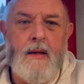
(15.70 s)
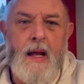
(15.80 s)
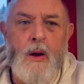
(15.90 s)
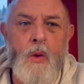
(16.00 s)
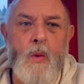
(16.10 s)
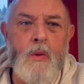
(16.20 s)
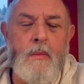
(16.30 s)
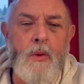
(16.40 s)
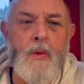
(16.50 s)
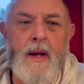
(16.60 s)
Hello,
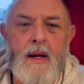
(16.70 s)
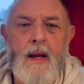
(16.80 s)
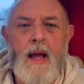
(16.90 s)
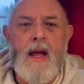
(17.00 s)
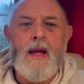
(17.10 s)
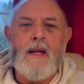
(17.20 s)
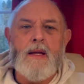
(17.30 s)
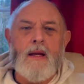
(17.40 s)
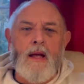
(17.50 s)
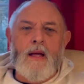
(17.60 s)
good morning,
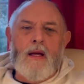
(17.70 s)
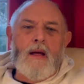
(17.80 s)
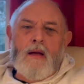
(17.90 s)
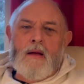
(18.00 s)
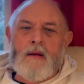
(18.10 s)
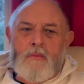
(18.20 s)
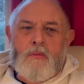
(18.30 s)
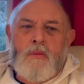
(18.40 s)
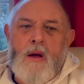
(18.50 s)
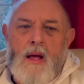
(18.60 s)
and
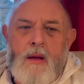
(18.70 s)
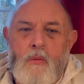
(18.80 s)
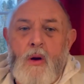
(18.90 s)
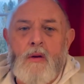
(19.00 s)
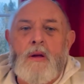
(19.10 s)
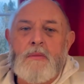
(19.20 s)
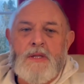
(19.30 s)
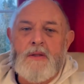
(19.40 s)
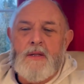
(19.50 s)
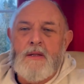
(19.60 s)
welcome
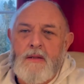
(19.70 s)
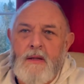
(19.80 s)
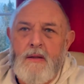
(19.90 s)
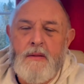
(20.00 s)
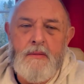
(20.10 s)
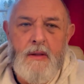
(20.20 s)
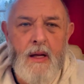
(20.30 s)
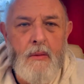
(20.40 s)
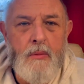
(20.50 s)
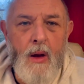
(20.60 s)
to a
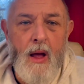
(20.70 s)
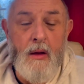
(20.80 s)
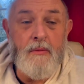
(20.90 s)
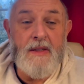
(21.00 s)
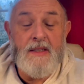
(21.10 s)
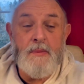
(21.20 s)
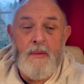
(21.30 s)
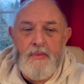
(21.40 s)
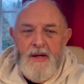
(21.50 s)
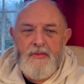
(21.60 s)
what hopefully is going to
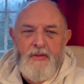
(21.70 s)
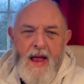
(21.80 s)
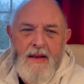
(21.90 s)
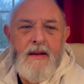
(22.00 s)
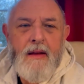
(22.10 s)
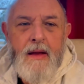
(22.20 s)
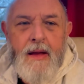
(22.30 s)
be a brief rant.